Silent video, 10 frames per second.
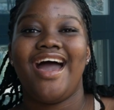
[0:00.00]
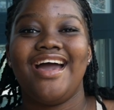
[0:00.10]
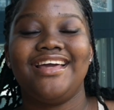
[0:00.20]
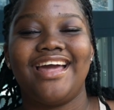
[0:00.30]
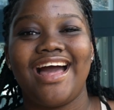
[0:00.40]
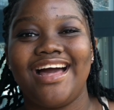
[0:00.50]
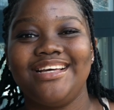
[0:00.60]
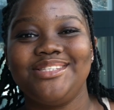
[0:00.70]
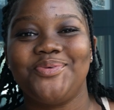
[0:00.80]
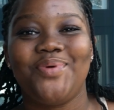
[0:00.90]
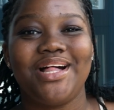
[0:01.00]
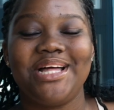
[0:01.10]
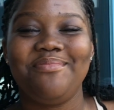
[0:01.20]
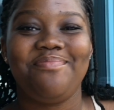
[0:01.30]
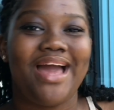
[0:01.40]
Hi guys,
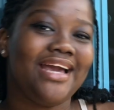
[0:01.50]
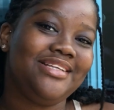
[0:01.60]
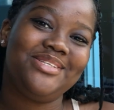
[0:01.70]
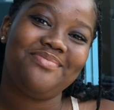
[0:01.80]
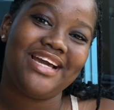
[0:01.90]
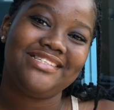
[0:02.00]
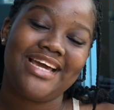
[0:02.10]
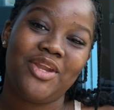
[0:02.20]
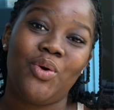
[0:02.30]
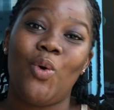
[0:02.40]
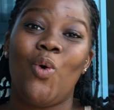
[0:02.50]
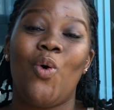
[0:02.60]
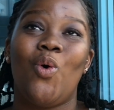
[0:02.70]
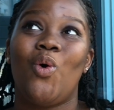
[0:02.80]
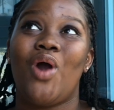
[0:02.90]
welcome back to my channel,
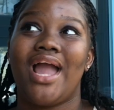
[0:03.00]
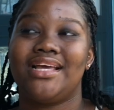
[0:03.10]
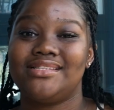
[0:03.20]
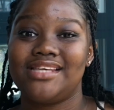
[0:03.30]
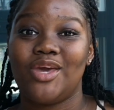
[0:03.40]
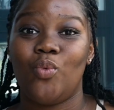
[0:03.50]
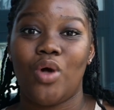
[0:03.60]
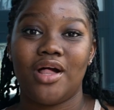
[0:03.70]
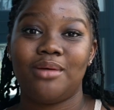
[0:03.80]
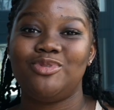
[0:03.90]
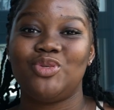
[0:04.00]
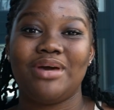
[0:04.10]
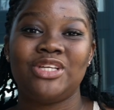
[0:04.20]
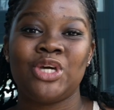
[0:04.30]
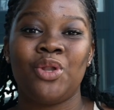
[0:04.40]
or I can say welcome to
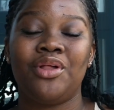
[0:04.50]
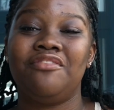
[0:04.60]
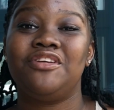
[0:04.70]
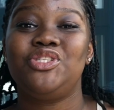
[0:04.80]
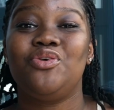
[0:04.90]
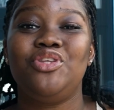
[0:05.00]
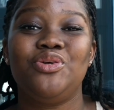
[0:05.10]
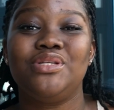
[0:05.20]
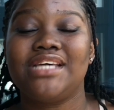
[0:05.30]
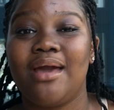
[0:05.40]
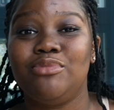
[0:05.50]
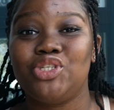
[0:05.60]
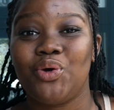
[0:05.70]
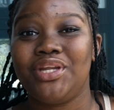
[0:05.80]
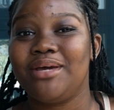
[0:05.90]
my channel if it's your new time
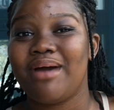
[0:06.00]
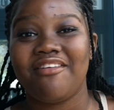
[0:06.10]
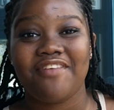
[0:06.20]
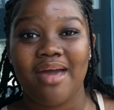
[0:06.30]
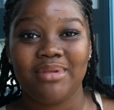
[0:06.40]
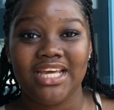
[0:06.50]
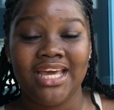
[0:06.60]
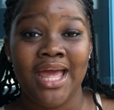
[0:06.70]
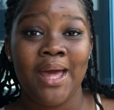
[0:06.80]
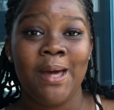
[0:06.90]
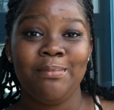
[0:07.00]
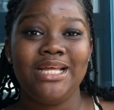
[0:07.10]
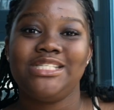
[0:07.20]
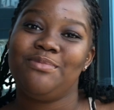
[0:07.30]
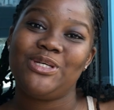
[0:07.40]
joining my family.
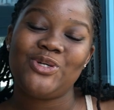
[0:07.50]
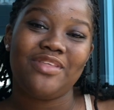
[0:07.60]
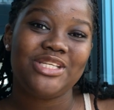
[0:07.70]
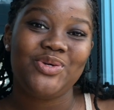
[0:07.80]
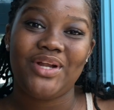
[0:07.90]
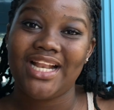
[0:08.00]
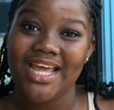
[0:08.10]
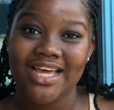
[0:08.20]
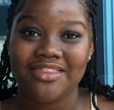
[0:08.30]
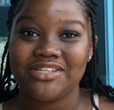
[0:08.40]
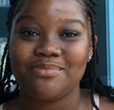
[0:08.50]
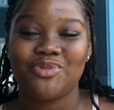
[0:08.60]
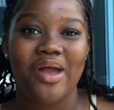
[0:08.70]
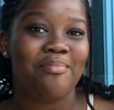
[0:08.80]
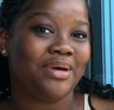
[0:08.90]
Please make sure that you click the
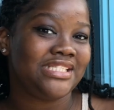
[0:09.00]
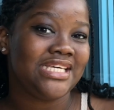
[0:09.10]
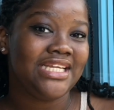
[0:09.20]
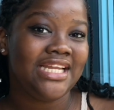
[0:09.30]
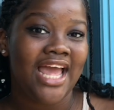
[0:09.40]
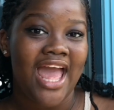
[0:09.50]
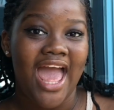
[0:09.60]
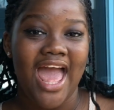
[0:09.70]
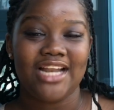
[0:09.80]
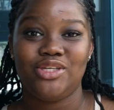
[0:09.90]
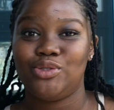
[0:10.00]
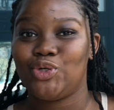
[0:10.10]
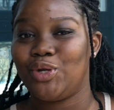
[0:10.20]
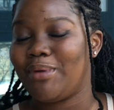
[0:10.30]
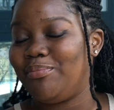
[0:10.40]
subscribe button and you
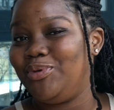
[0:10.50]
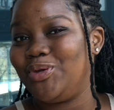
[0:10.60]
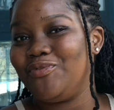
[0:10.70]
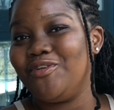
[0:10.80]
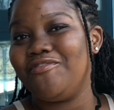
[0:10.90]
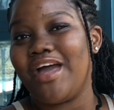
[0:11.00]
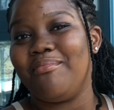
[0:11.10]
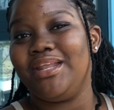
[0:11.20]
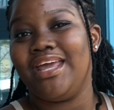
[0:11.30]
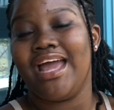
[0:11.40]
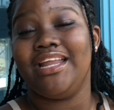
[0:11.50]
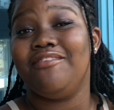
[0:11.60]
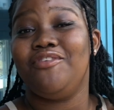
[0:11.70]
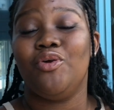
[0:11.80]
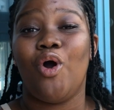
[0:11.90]
join my beautiful family. And
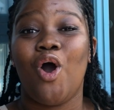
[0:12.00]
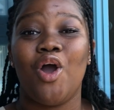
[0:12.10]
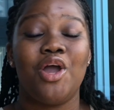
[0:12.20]
if you are